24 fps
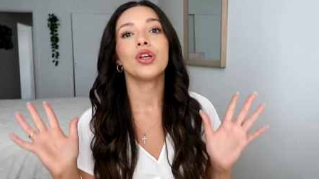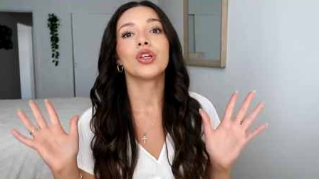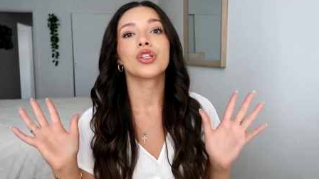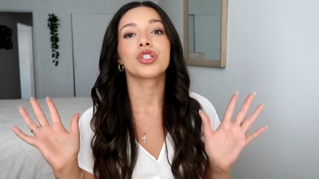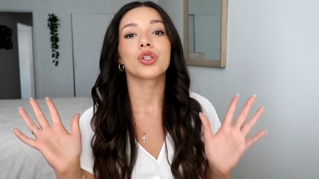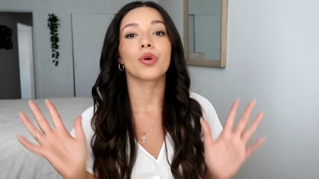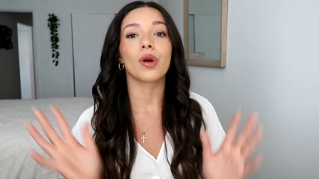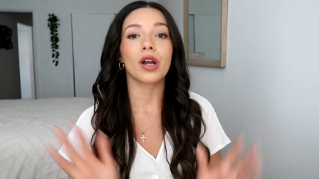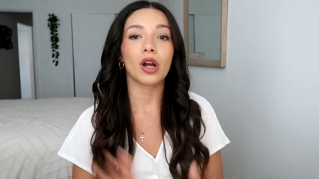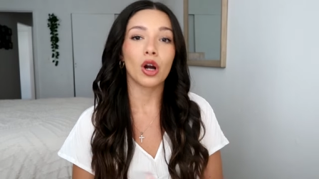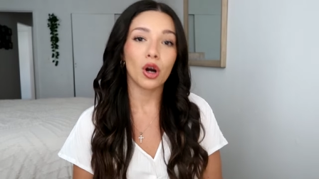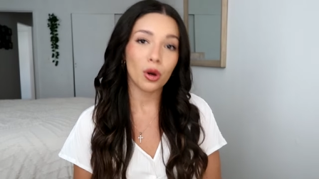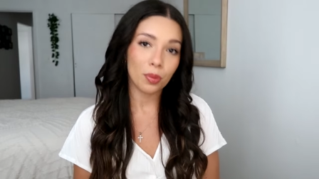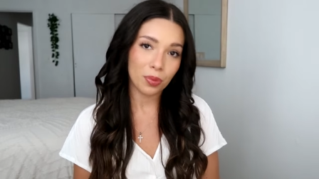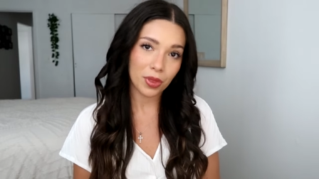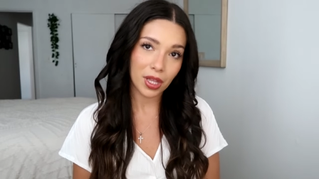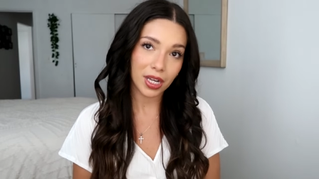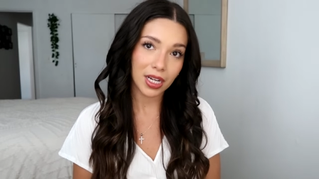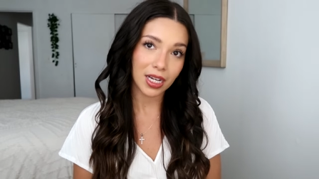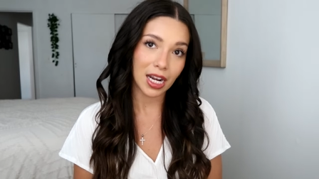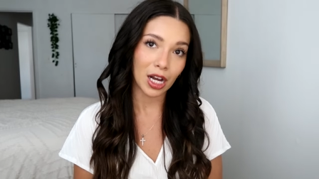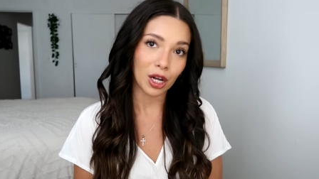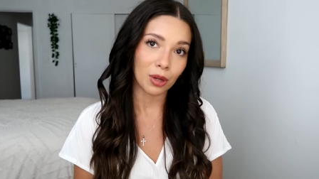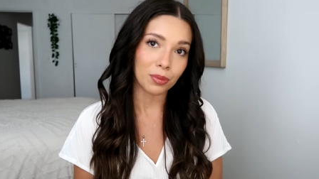So I hope
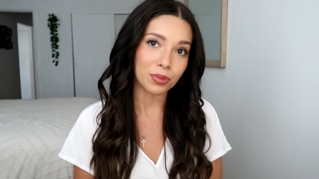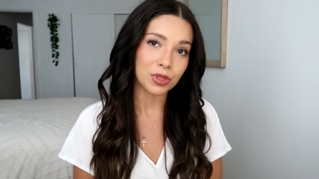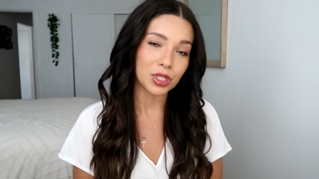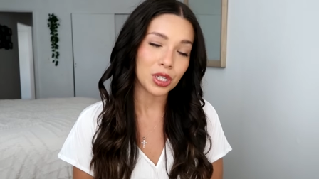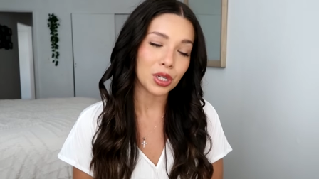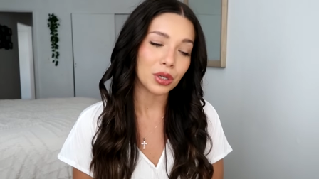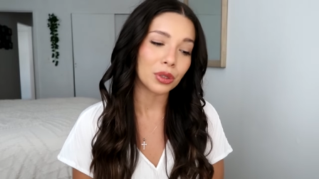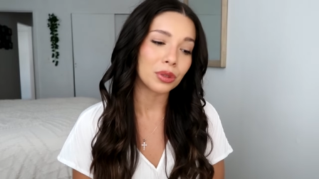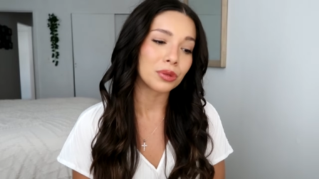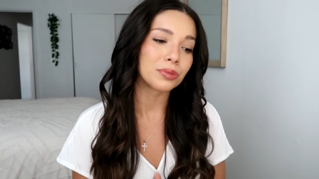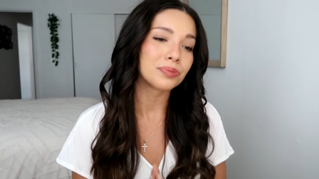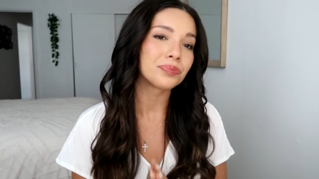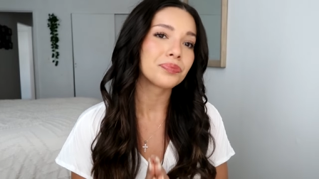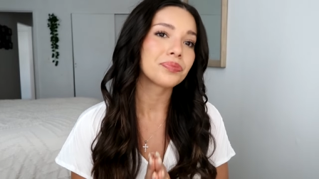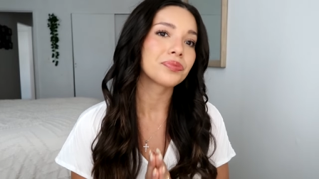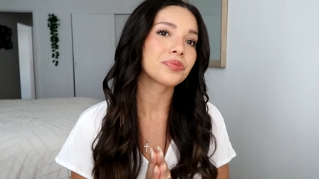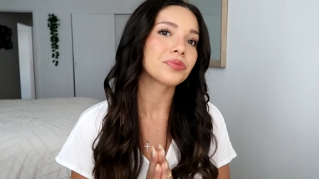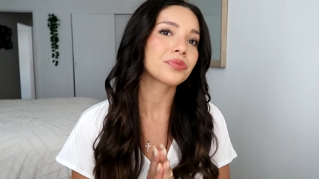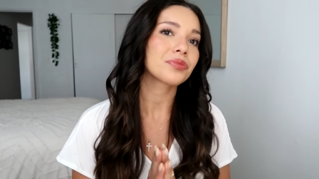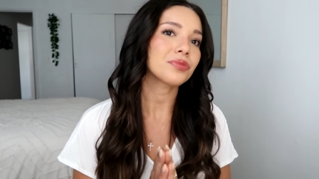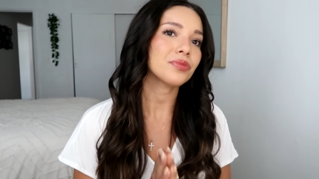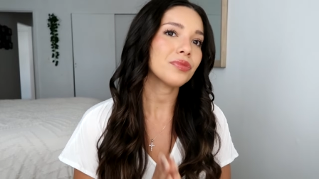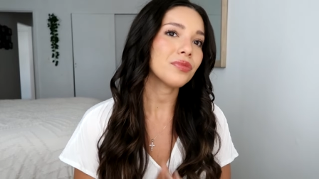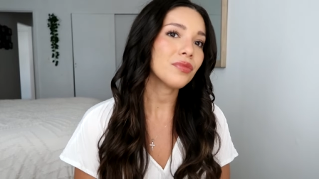that it helped you.
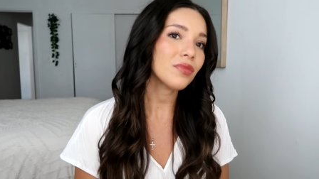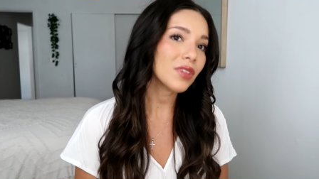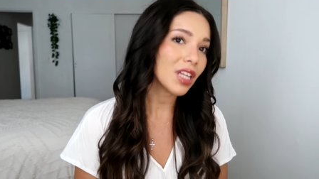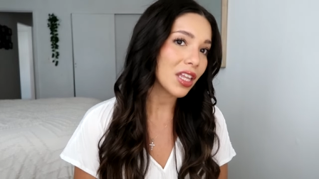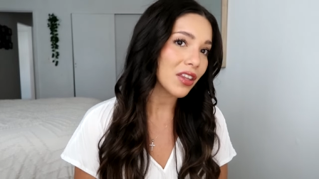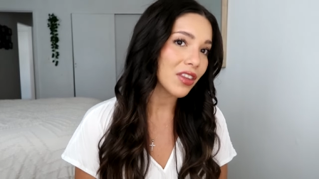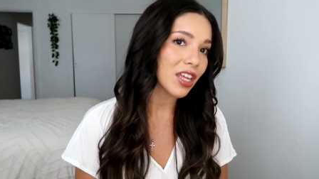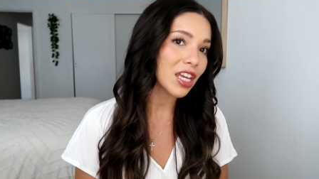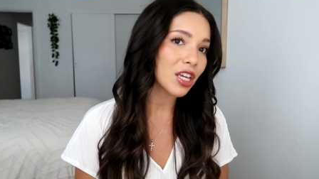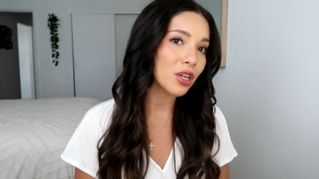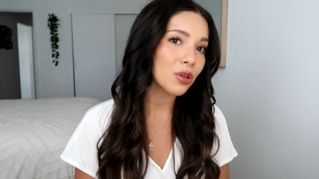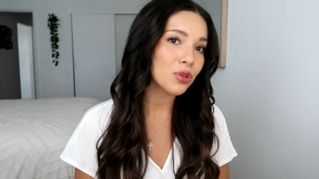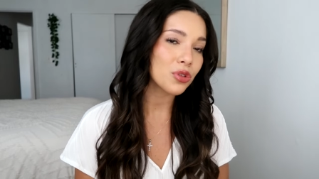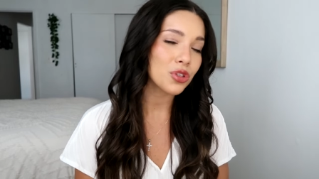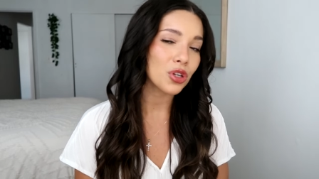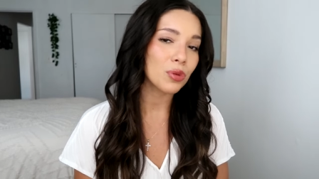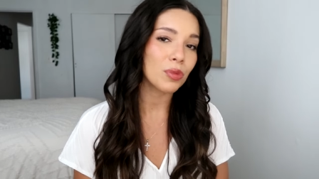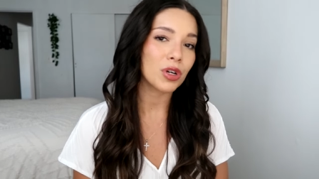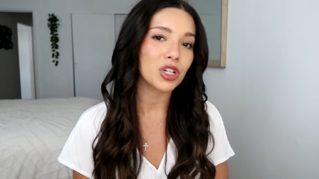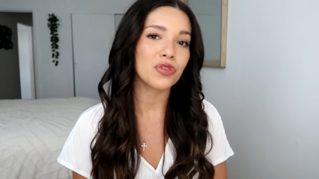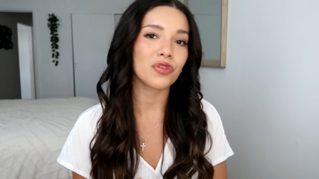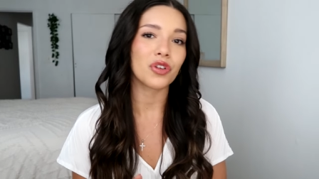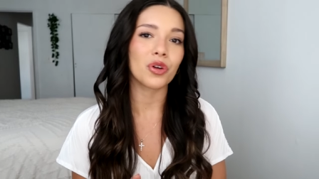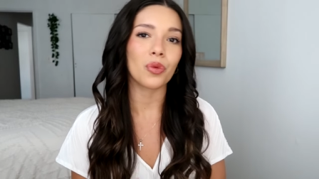Thank you so
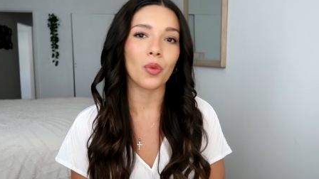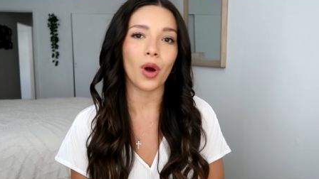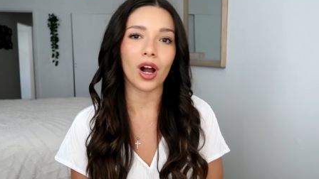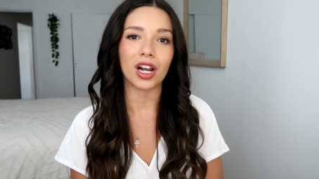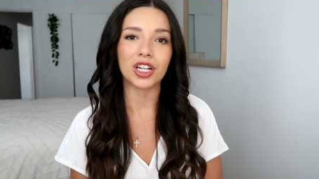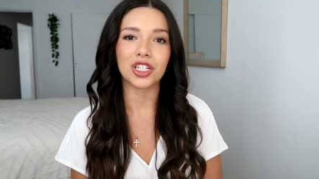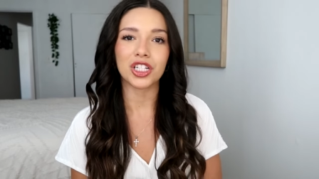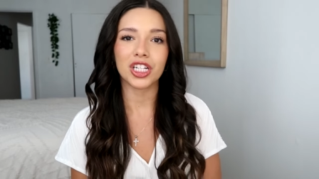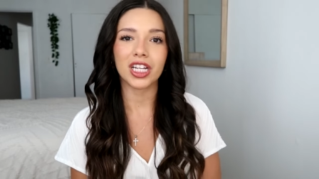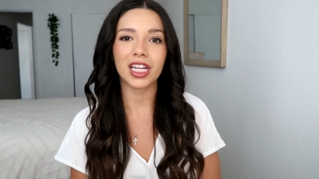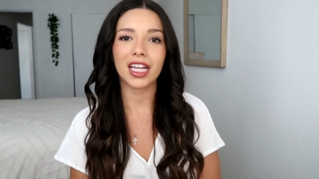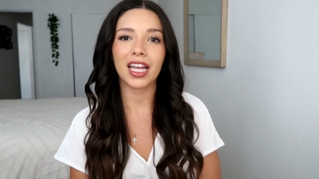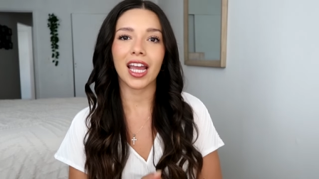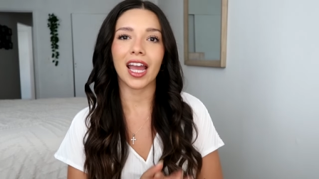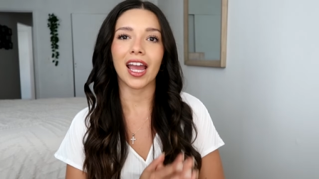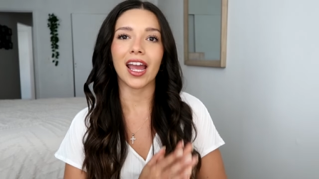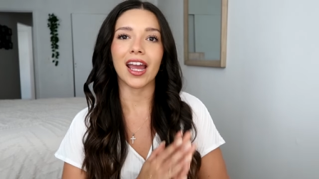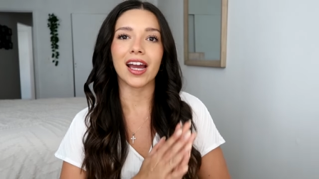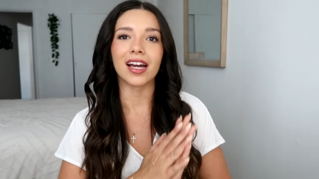much for watching,